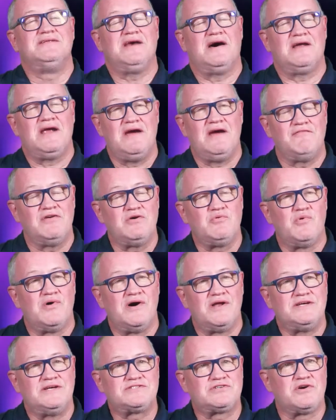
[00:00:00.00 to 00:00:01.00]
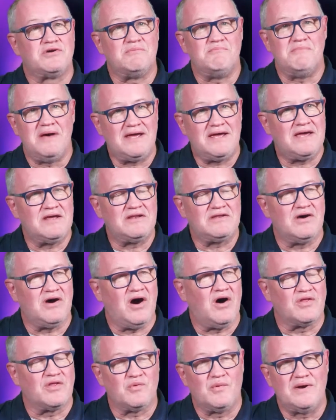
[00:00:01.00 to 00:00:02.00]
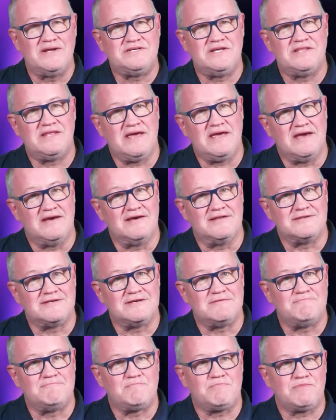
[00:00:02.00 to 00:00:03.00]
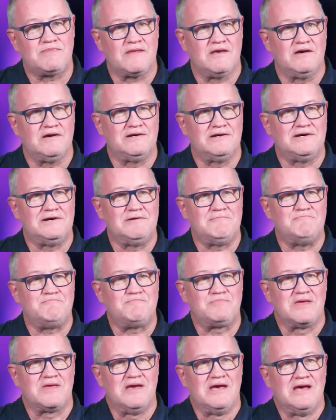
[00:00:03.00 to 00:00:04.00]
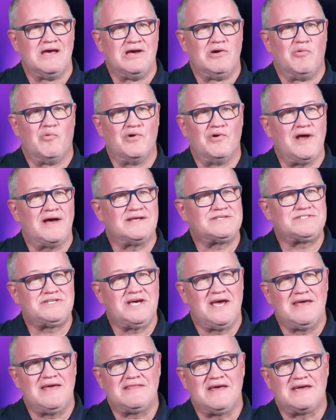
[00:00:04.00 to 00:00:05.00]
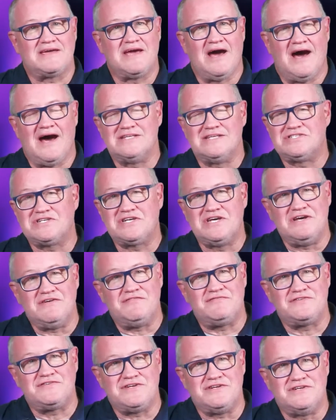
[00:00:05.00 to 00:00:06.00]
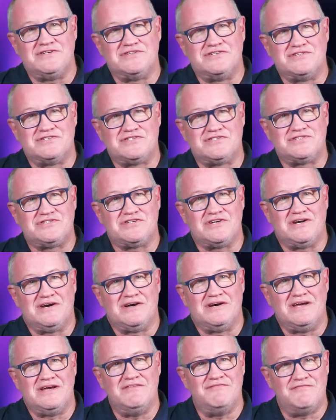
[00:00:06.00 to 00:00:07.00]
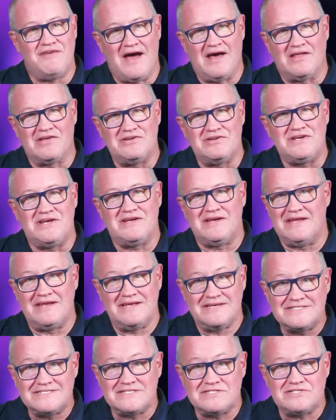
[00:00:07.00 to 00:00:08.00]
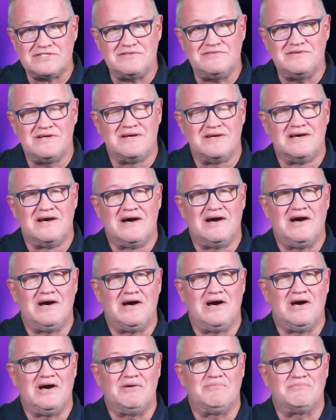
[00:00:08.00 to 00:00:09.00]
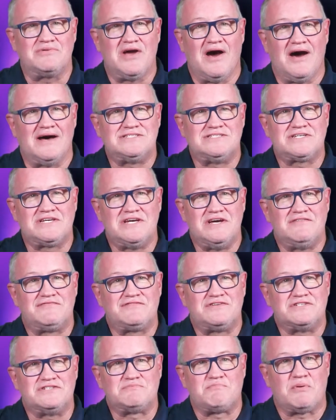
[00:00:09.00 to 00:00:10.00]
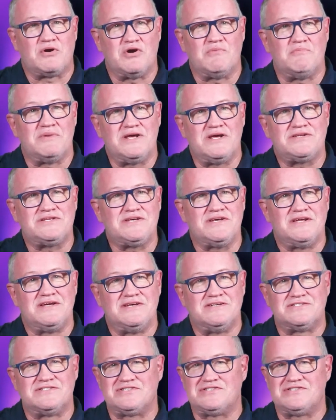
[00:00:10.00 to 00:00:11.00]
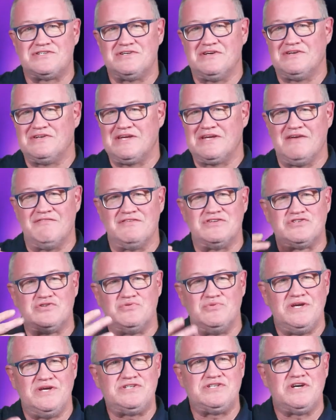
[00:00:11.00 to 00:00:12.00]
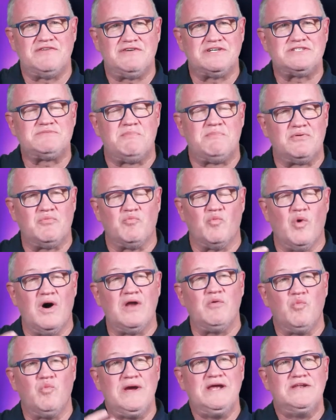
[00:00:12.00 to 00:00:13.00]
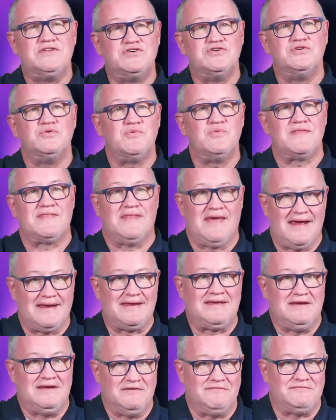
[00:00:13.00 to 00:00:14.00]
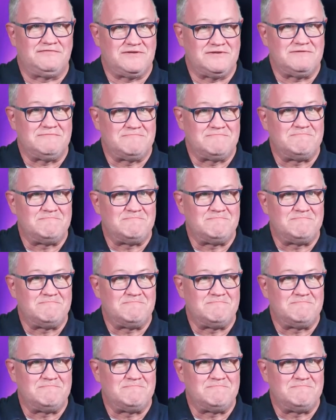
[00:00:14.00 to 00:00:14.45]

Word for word: Not everyone is going to make it all the way to the end. Um, we're not saying that God's gift is uh, invalid, it isn't. Um, God's gift is permanent, it is given to each of us, but what we do with that gift.